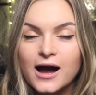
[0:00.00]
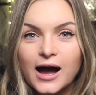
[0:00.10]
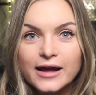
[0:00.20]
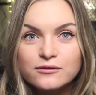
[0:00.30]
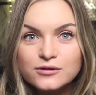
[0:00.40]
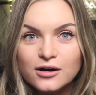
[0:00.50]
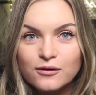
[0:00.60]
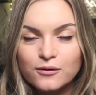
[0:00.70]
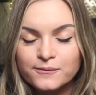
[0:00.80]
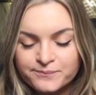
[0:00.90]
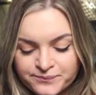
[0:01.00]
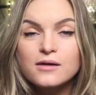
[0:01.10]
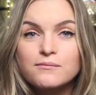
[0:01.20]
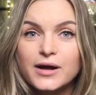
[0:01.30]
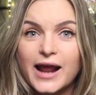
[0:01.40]
I don't know.
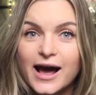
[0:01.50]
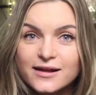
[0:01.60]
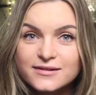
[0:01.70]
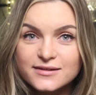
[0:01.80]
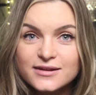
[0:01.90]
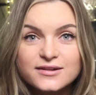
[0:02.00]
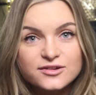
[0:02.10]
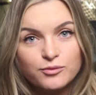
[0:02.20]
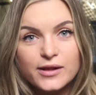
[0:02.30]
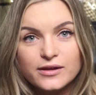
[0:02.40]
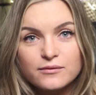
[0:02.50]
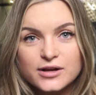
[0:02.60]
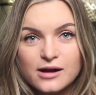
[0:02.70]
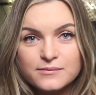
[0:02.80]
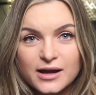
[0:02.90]
But as the swelling
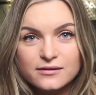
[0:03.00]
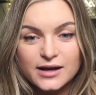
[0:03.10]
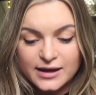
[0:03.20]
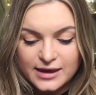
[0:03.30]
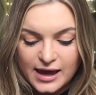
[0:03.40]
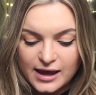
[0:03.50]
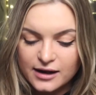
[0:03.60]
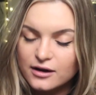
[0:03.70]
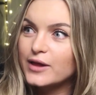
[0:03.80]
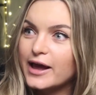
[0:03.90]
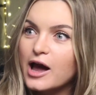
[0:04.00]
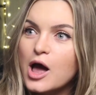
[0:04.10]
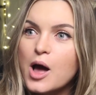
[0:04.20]
would come down again, like